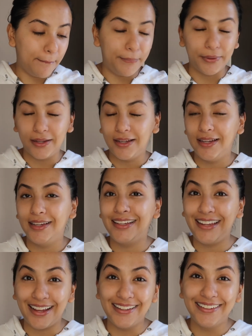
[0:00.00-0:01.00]
But
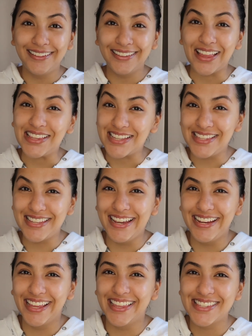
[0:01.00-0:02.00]
yeah, let's
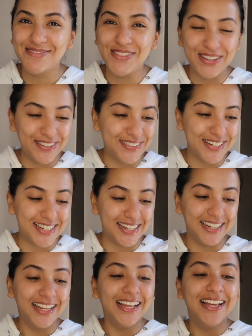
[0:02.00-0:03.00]
continue this beauty
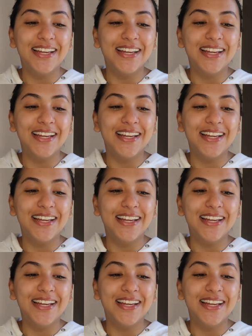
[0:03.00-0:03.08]
routine.